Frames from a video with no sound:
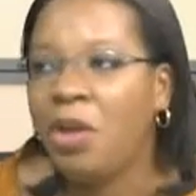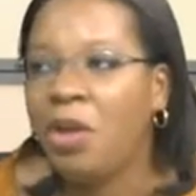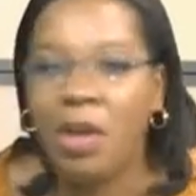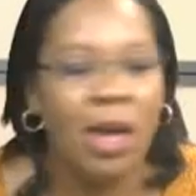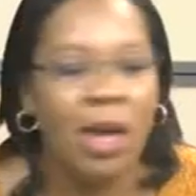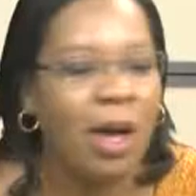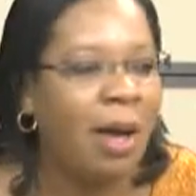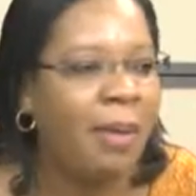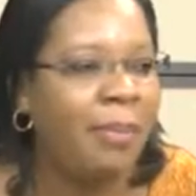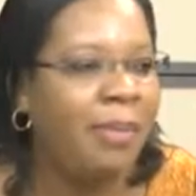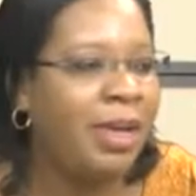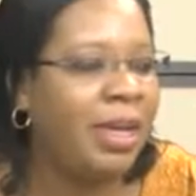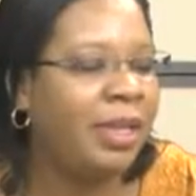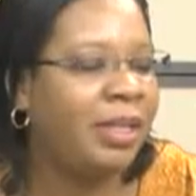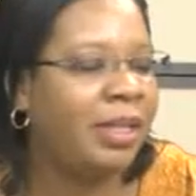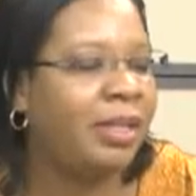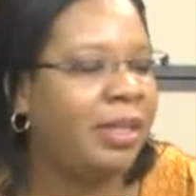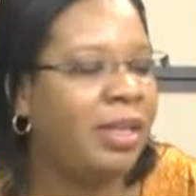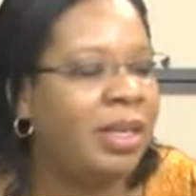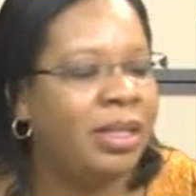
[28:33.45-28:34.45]
um,
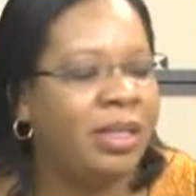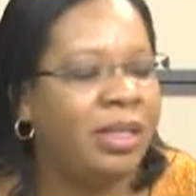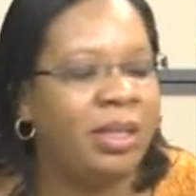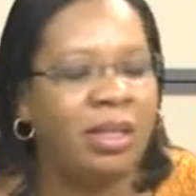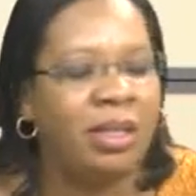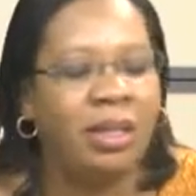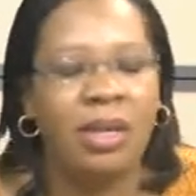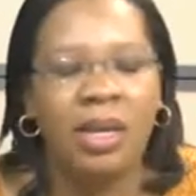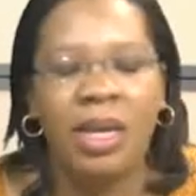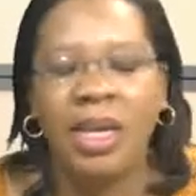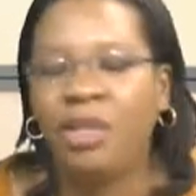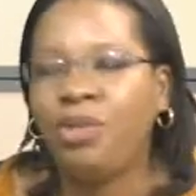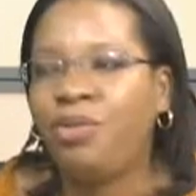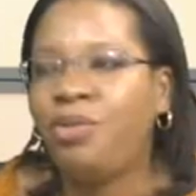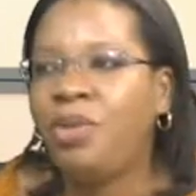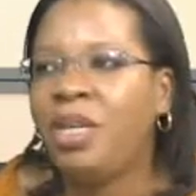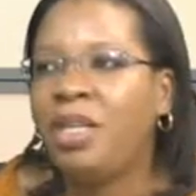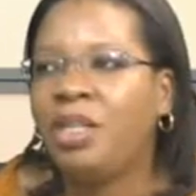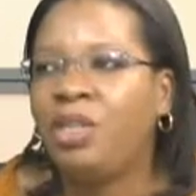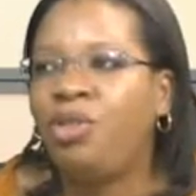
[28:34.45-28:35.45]
it's it's
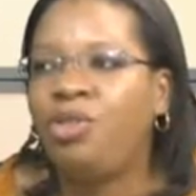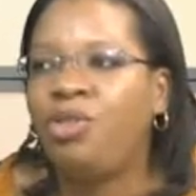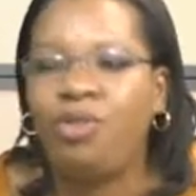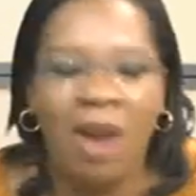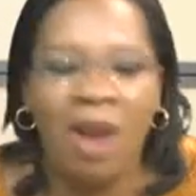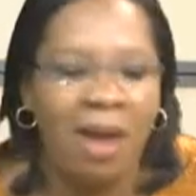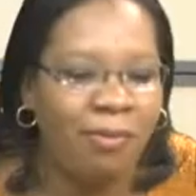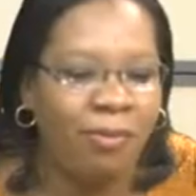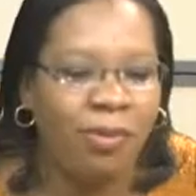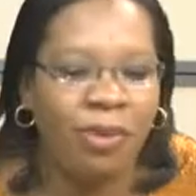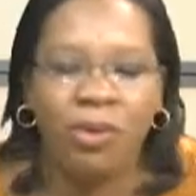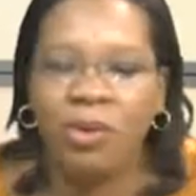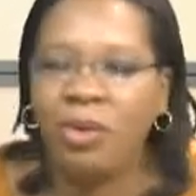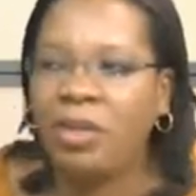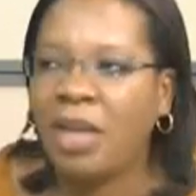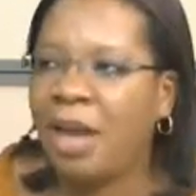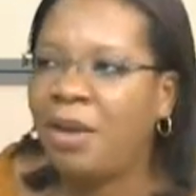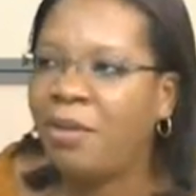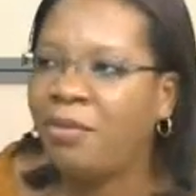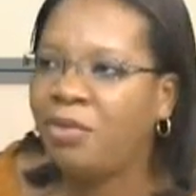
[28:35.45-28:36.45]
history is strife with those
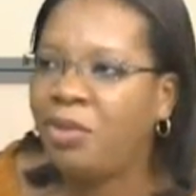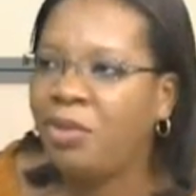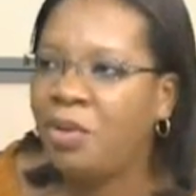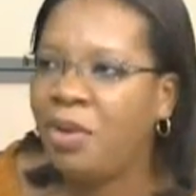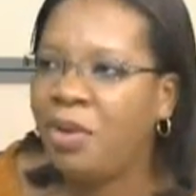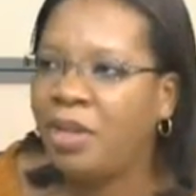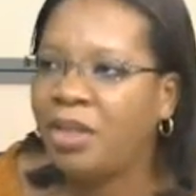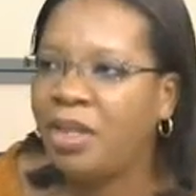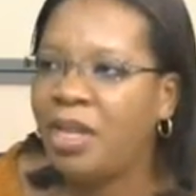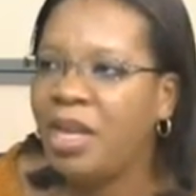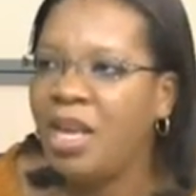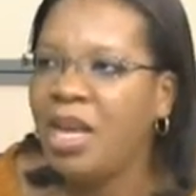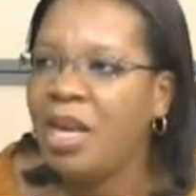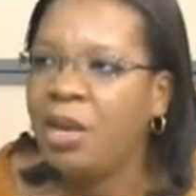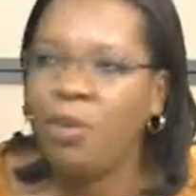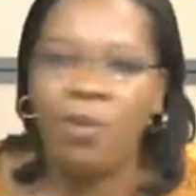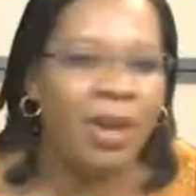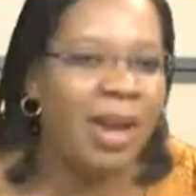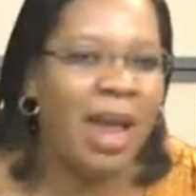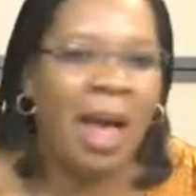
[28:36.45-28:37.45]
kind of stories.
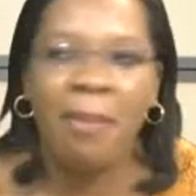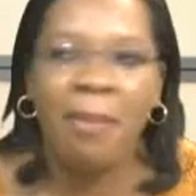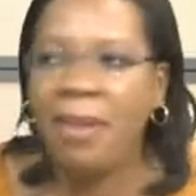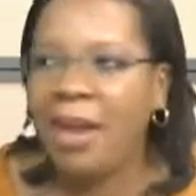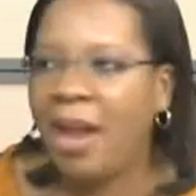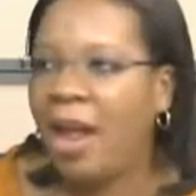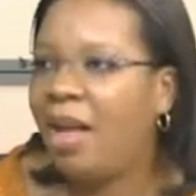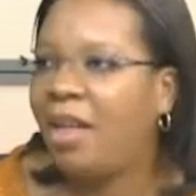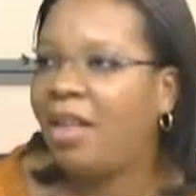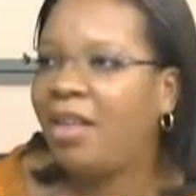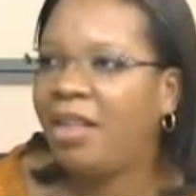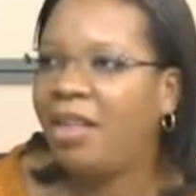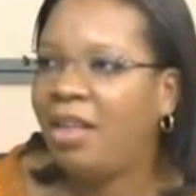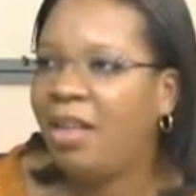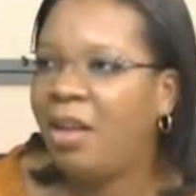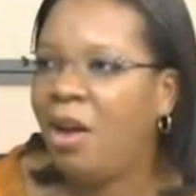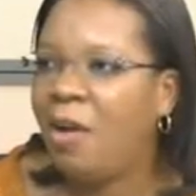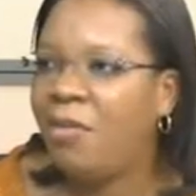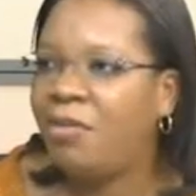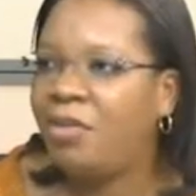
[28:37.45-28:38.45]
Queen Amina
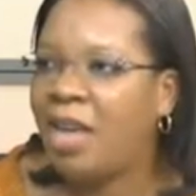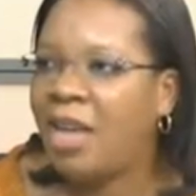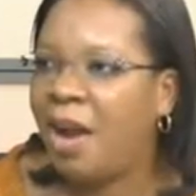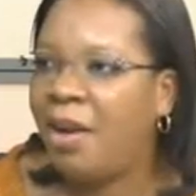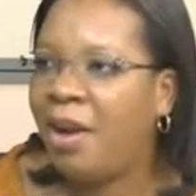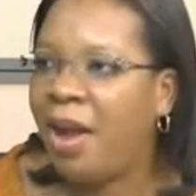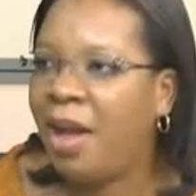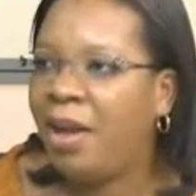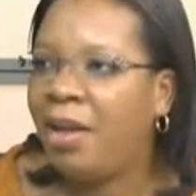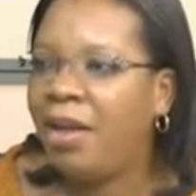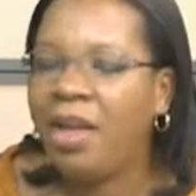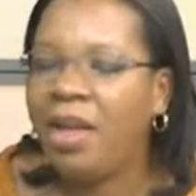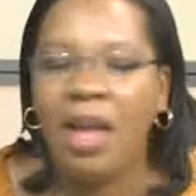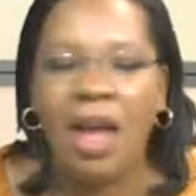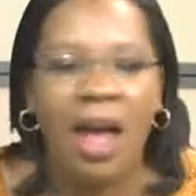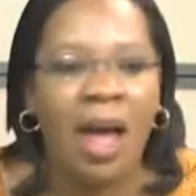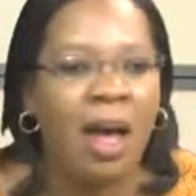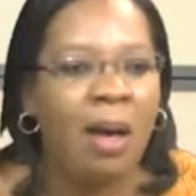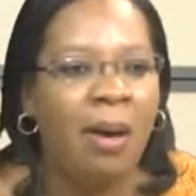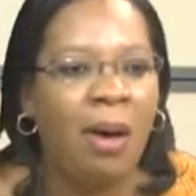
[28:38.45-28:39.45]
of Zaria,
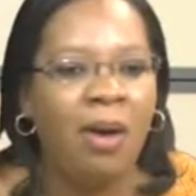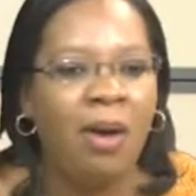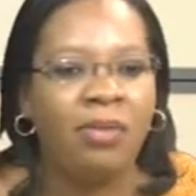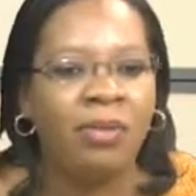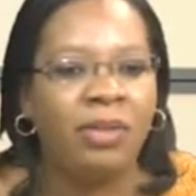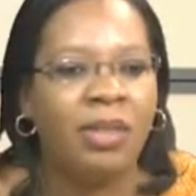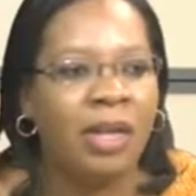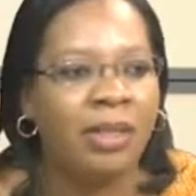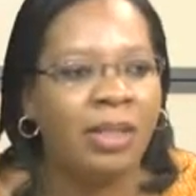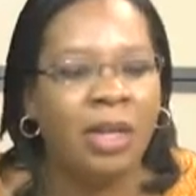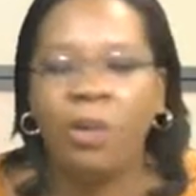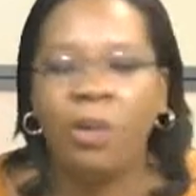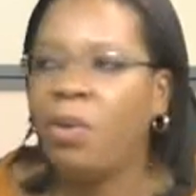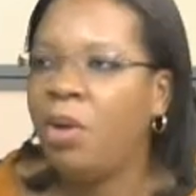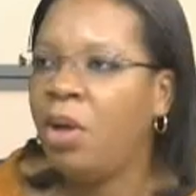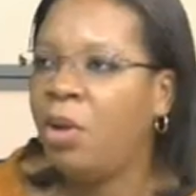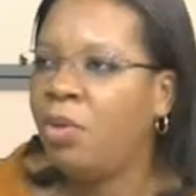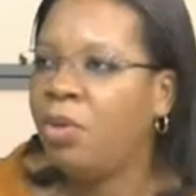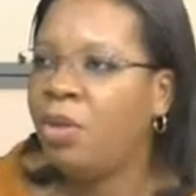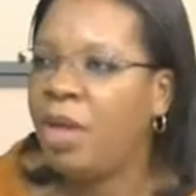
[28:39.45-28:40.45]
uh, of Zazzau,
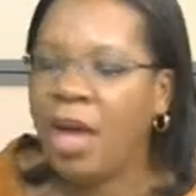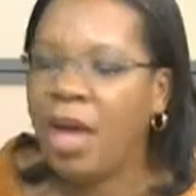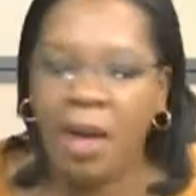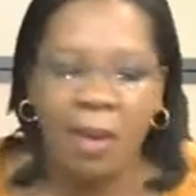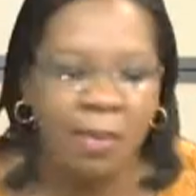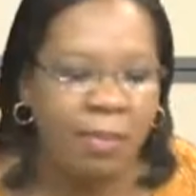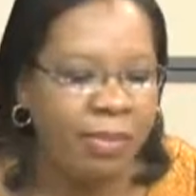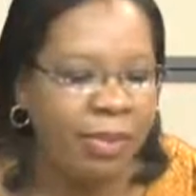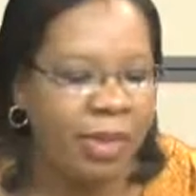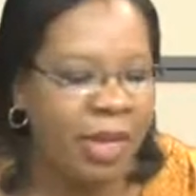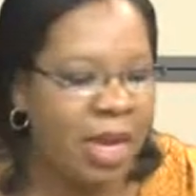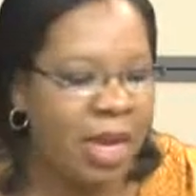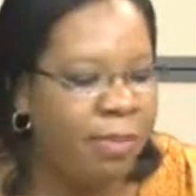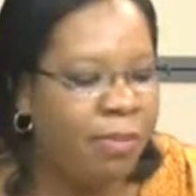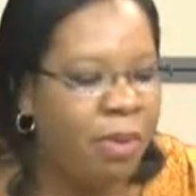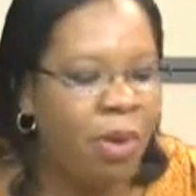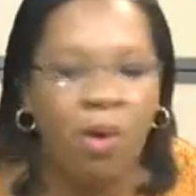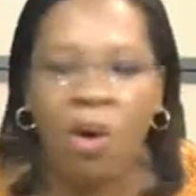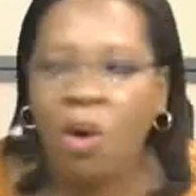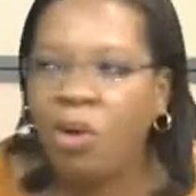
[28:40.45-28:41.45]
the um, the
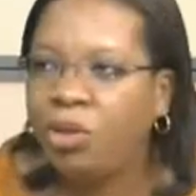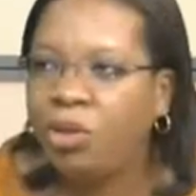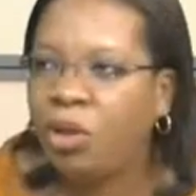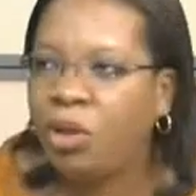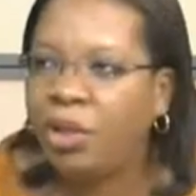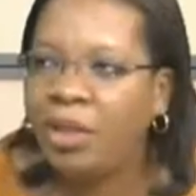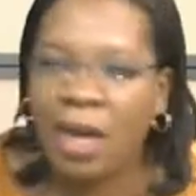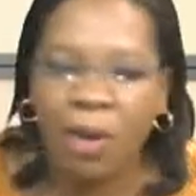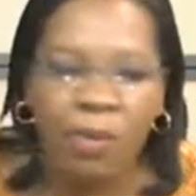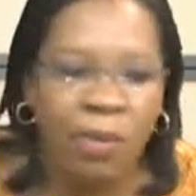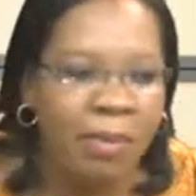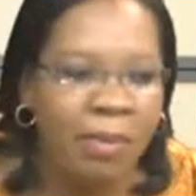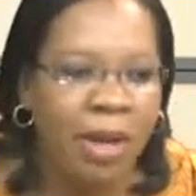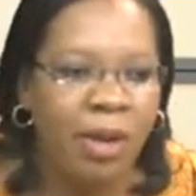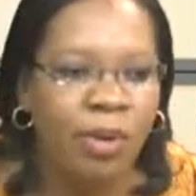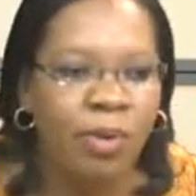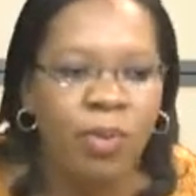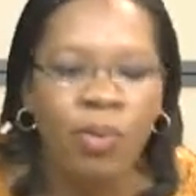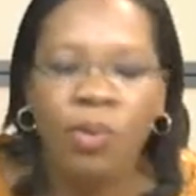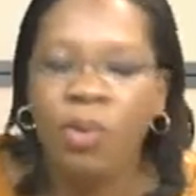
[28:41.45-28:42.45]
Igbo culture, there are women
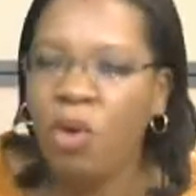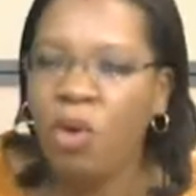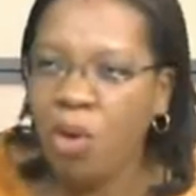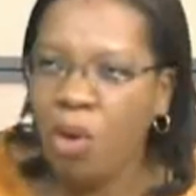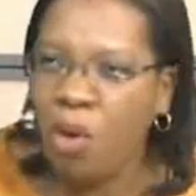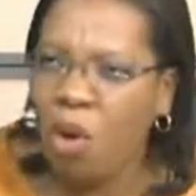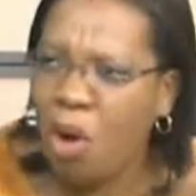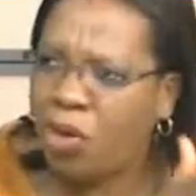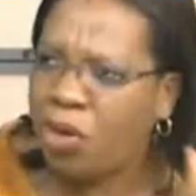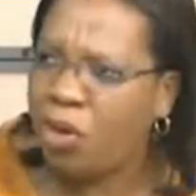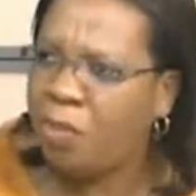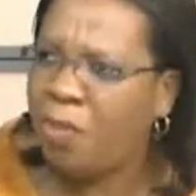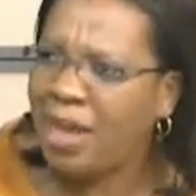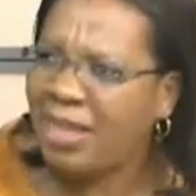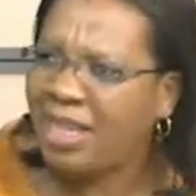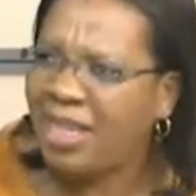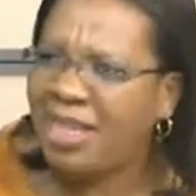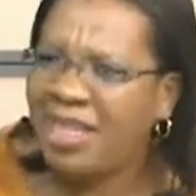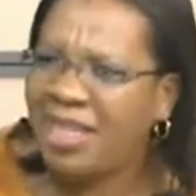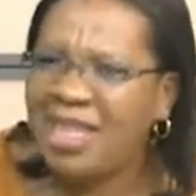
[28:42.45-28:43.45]
who occupy
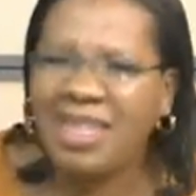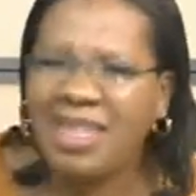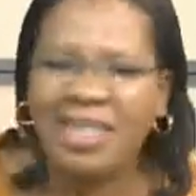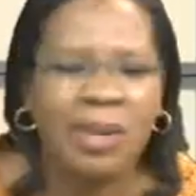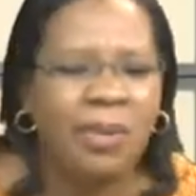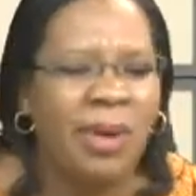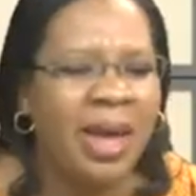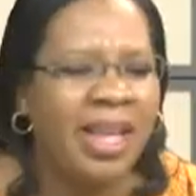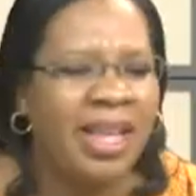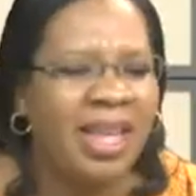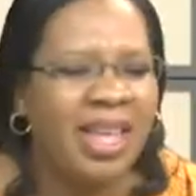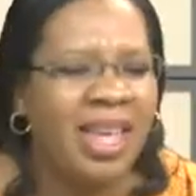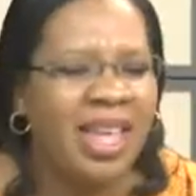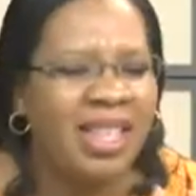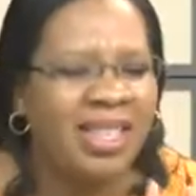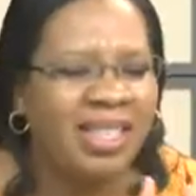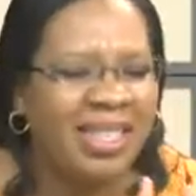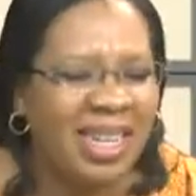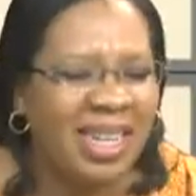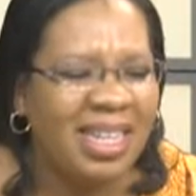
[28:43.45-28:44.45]
certain things. There were
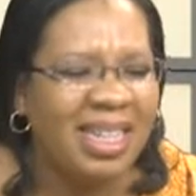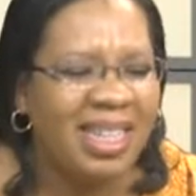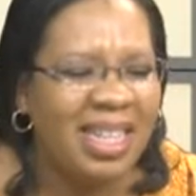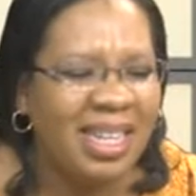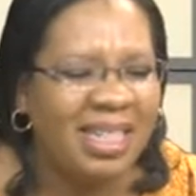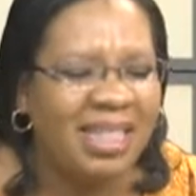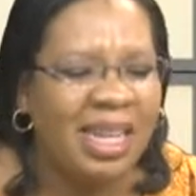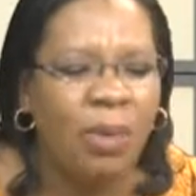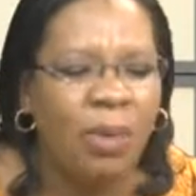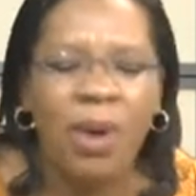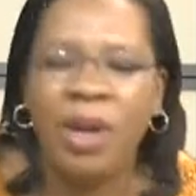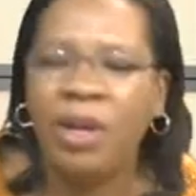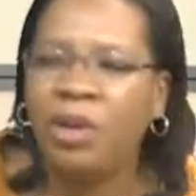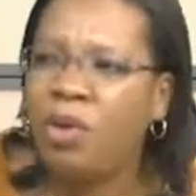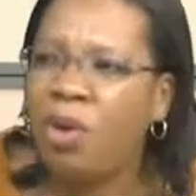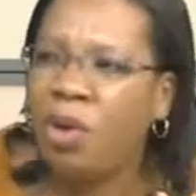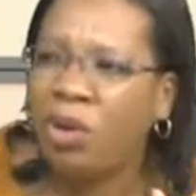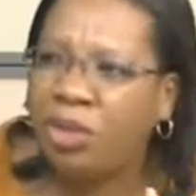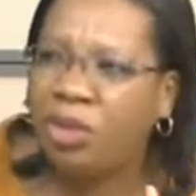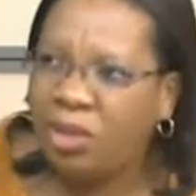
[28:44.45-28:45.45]
certain things that were
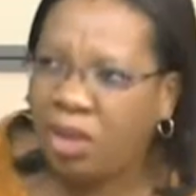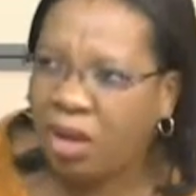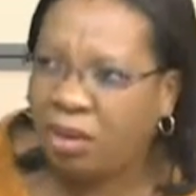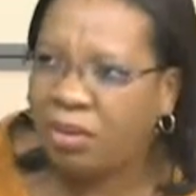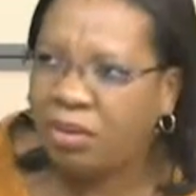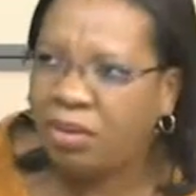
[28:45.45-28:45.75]
not done